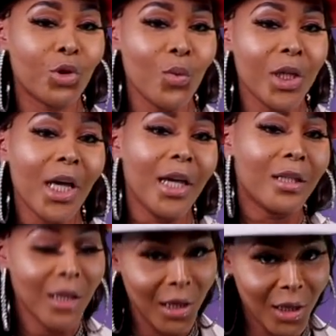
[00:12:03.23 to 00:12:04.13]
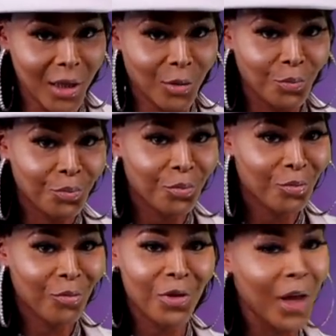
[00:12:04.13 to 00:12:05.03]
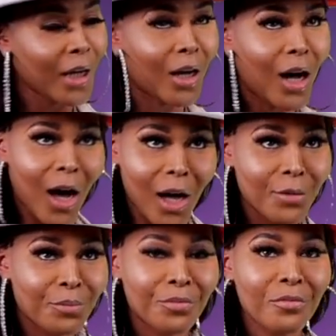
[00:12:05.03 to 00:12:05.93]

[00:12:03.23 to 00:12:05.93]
2018. Thank God.